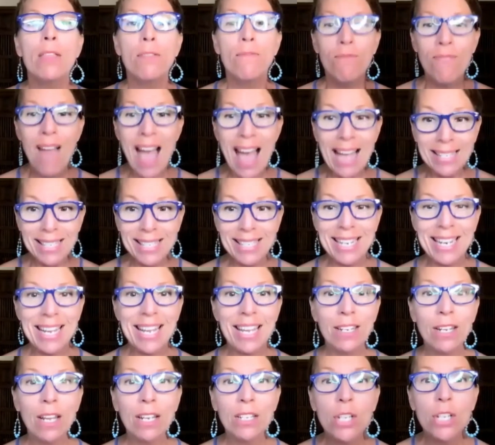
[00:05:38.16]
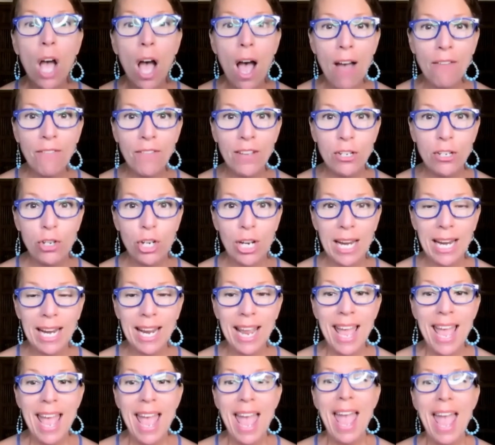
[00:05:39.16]
fasting and autophagy,
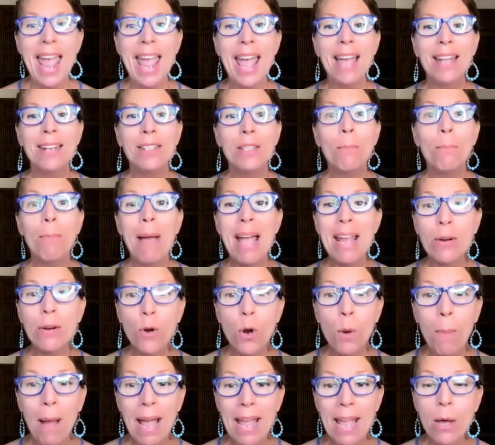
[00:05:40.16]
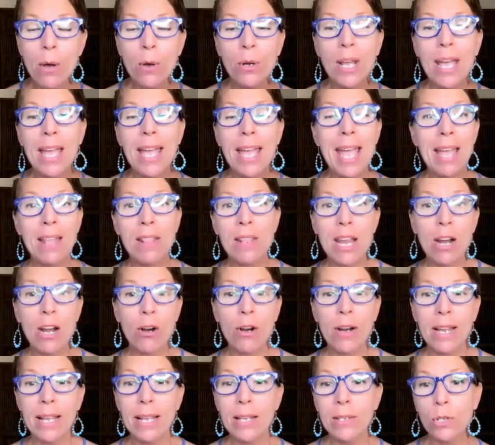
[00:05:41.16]
and the microbiota and
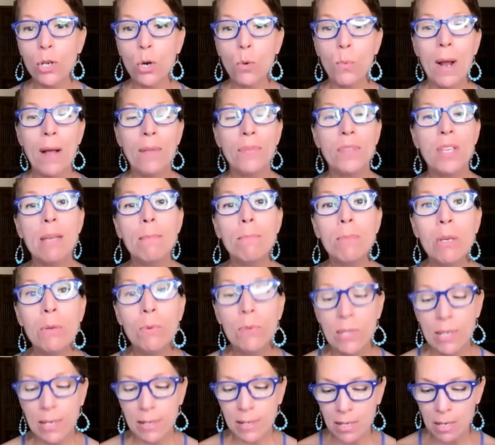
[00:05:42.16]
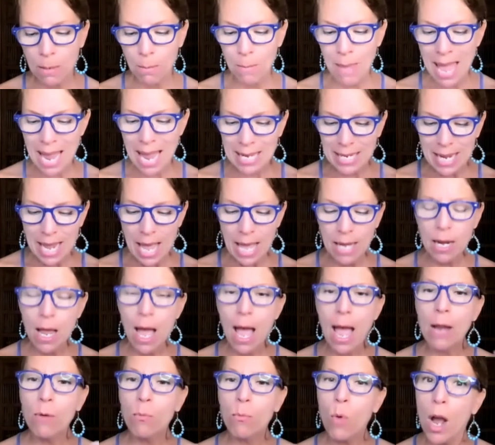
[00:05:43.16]
areas around the immune system. And yet,
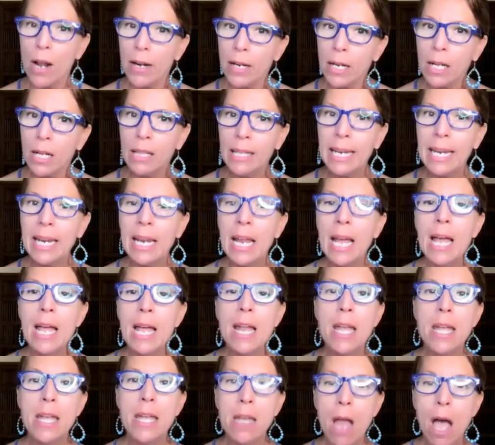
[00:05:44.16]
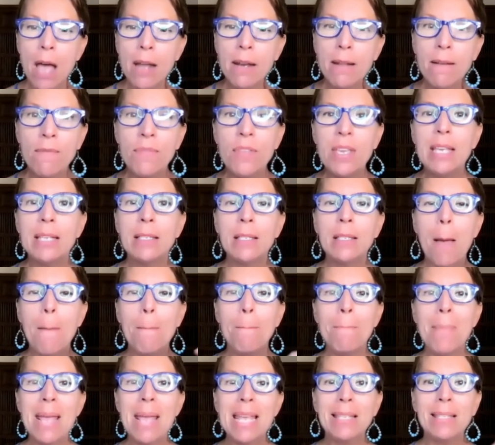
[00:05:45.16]
ironically, none of these
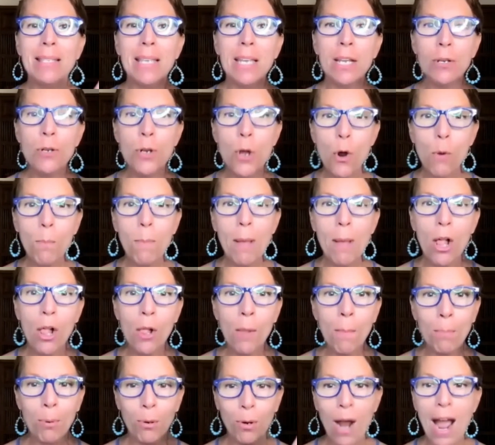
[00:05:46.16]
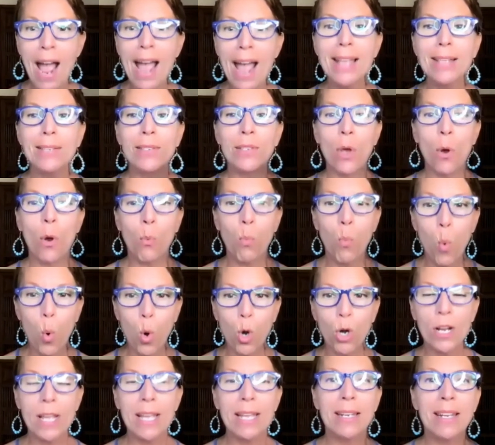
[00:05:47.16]
amazing Nobel Prize
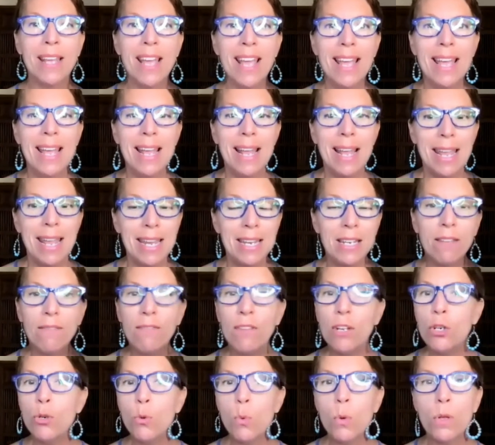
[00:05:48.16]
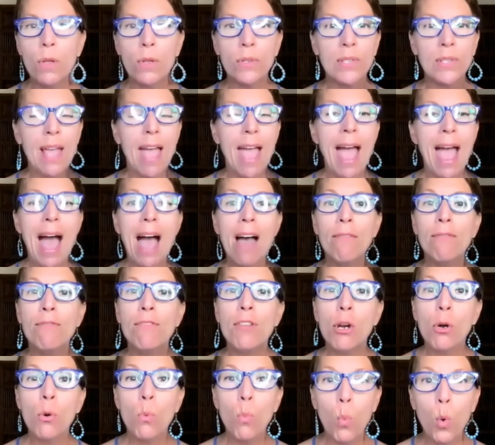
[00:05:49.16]
awarded individuals have
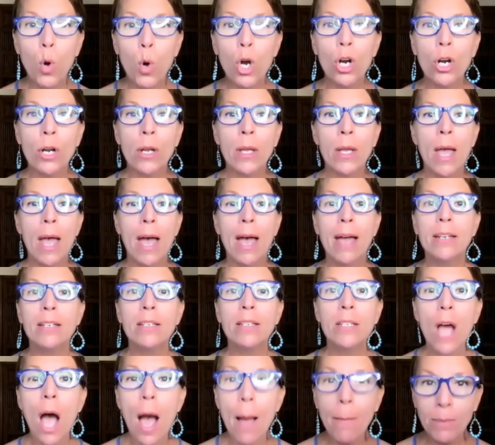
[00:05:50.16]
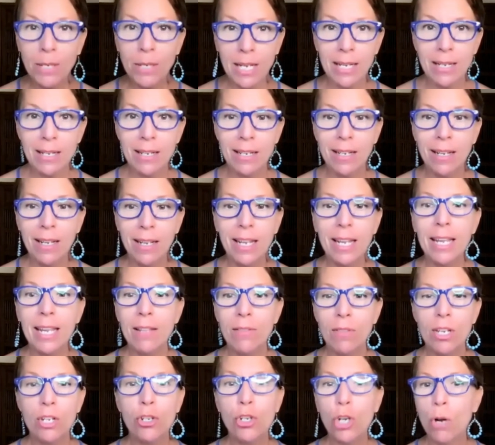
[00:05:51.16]
their work adopted in
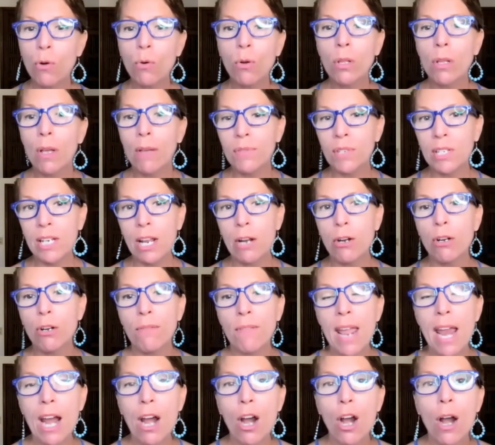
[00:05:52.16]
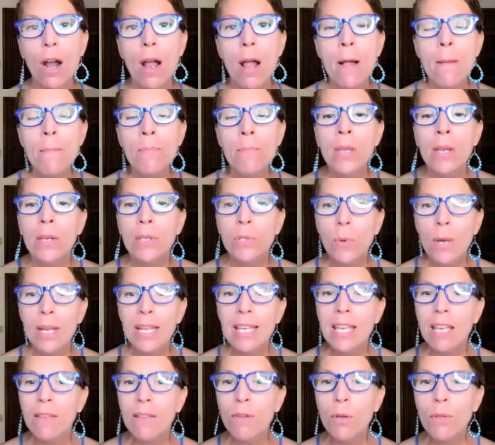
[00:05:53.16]
the general of standard of care. So I
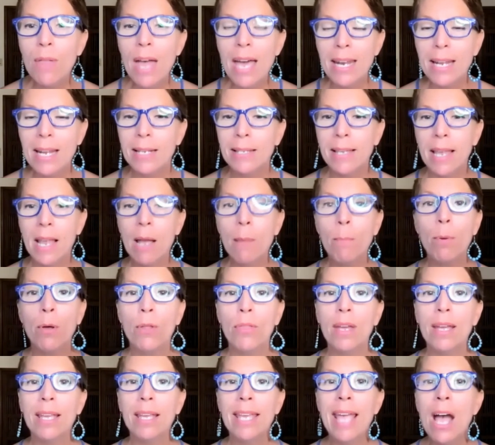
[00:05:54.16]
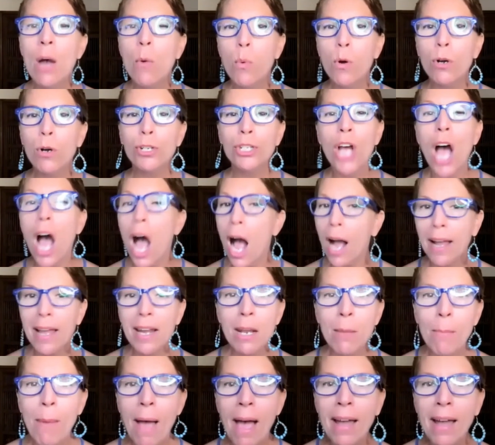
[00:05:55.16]
give you that example that, yeah, we're talking
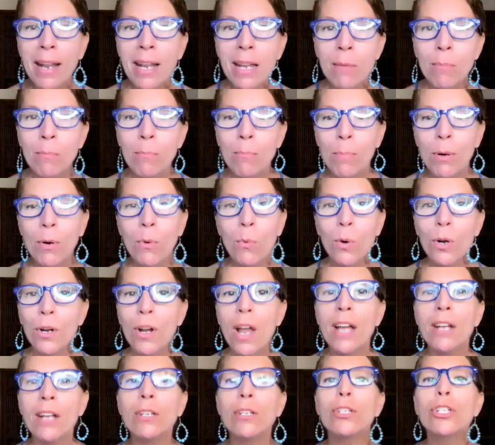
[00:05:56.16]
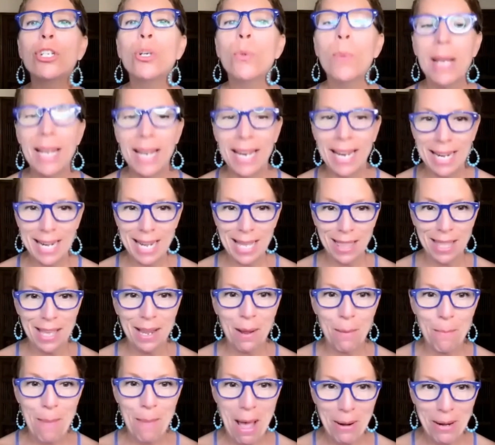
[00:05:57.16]
about it, but we're not doing anything
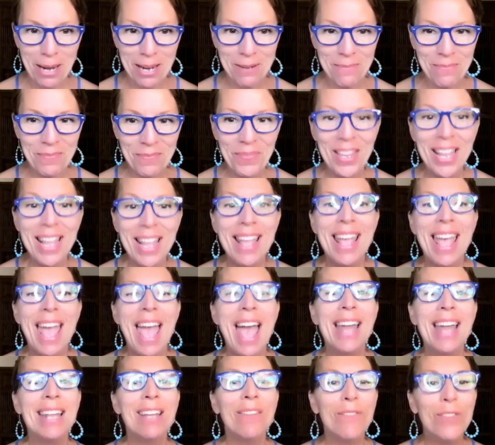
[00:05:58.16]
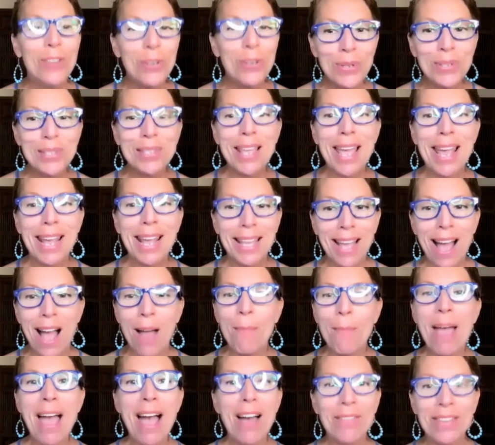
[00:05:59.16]
about it. And it feels like I'm
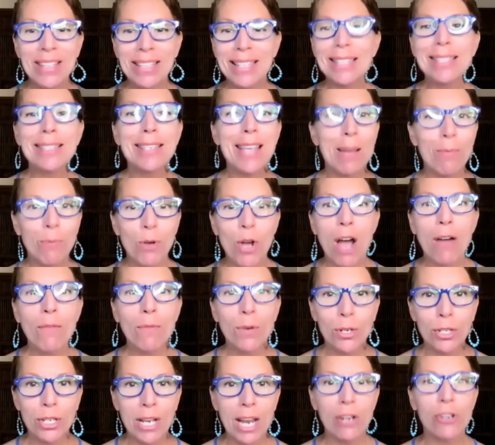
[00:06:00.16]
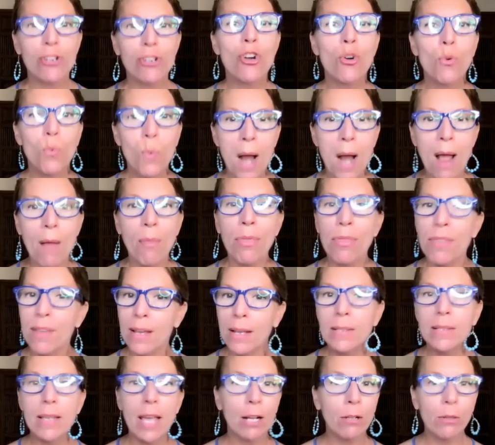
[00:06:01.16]
having the same conversation around
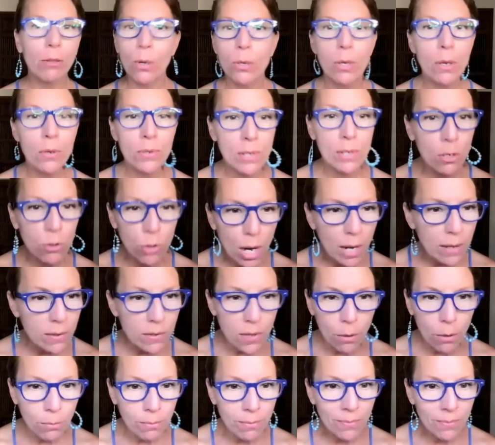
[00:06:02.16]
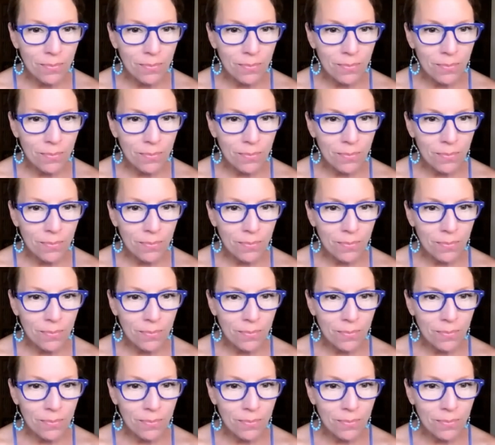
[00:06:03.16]
things like low dose naltrexone.